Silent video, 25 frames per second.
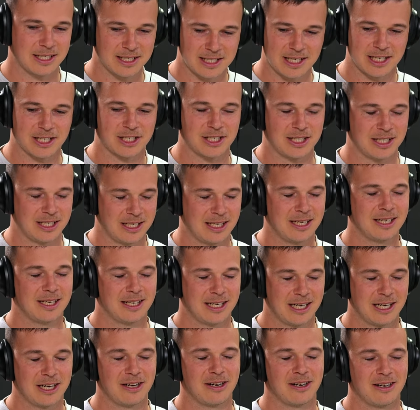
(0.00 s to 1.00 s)
that's why not? Like,
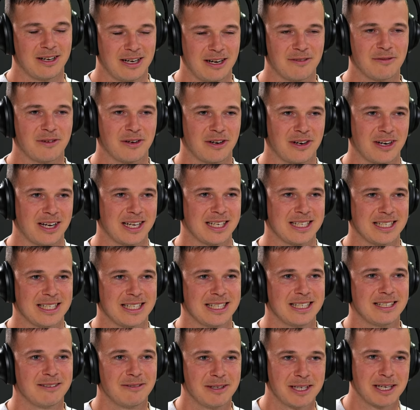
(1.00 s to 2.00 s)
I know, yeah. I've got an
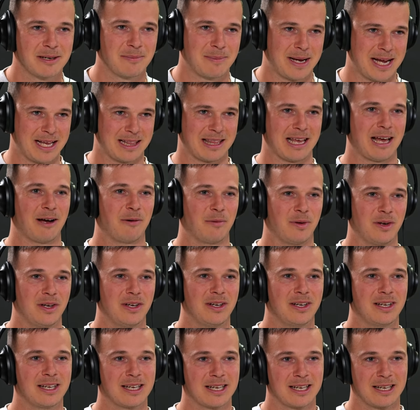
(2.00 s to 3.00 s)
idea. we can make that
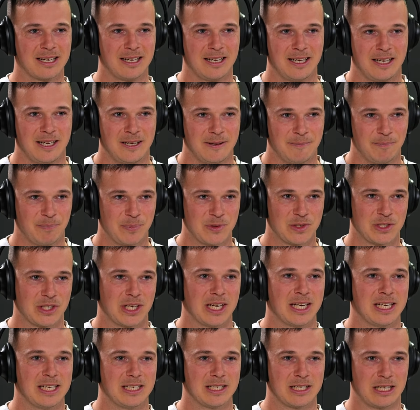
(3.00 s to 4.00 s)
work. So
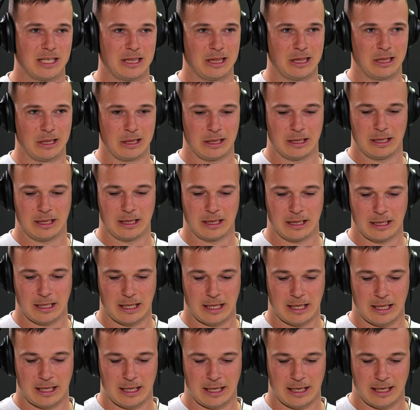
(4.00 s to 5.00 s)
he's a
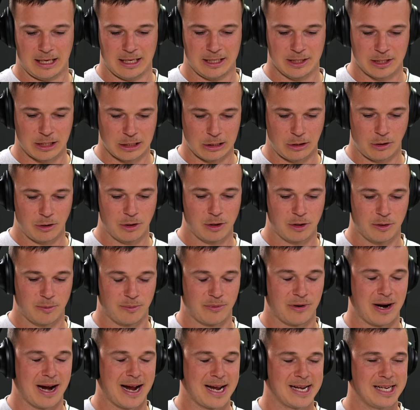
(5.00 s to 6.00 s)
he's a lot of the
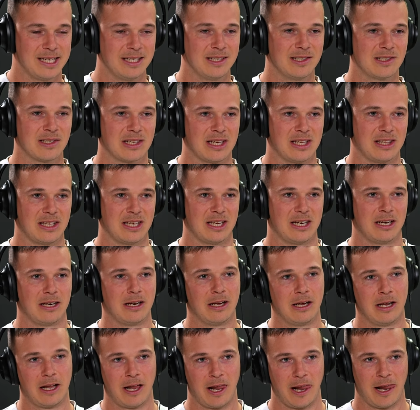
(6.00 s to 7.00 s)
brains, and then
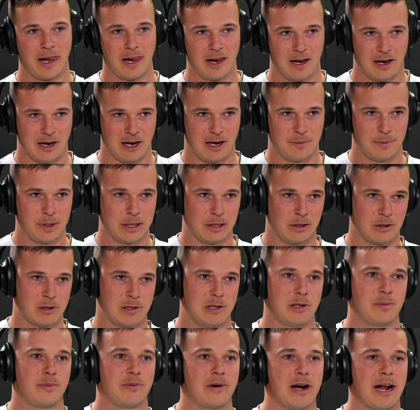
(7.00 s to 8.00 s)
uh-huh. I'm a lot
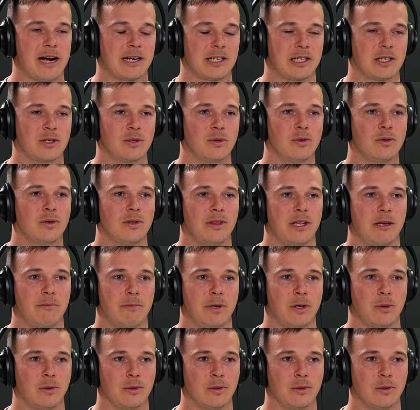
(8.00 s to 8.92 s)
of the practical, and then we